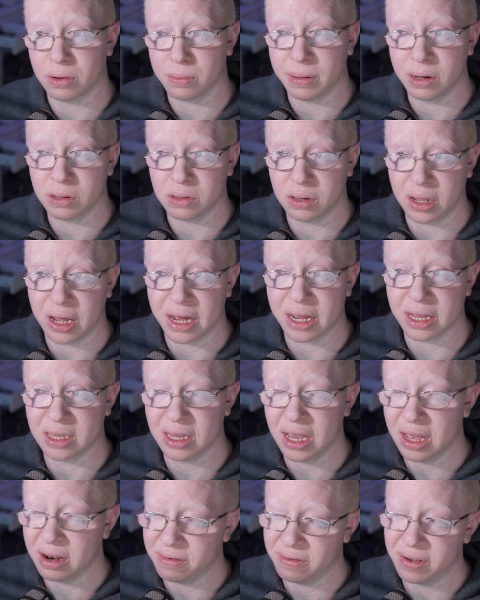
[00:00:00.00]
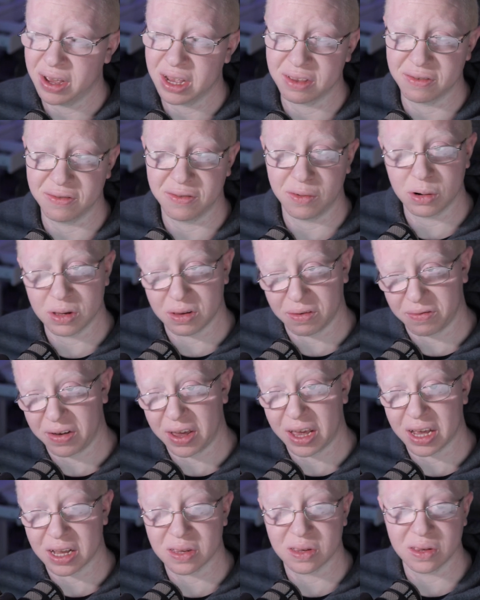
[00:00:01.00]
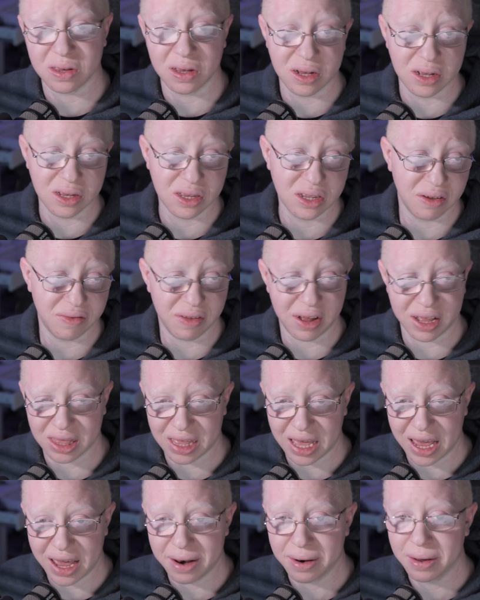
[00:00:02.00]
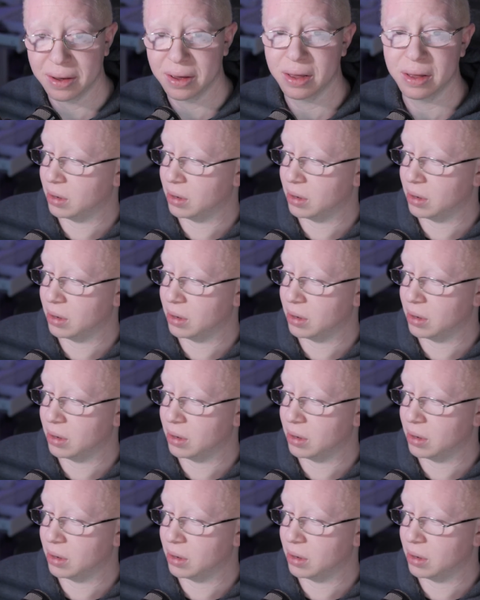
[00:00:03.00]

are mostly like sound effects, voice effects, stuff like that.